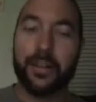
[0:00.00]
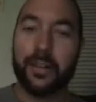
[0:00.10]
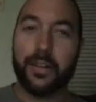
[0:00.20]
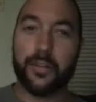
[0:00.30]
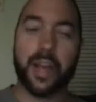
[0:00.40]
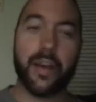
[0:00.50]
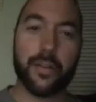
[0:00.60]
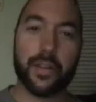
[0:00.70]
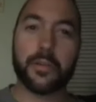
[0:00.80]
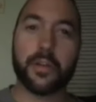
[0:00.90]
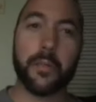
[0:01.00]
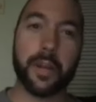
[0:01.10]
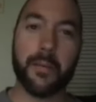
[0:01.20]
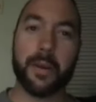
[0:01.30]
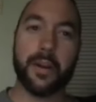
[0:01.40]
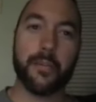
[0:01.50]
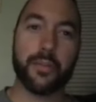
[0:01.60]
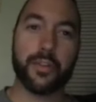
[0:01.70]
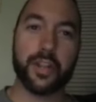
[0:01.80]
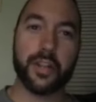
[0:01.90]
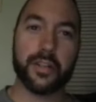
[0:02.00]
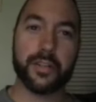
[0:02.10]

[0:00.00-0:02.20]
You know, Tyler, thanks for coming on, man. I appreciate it.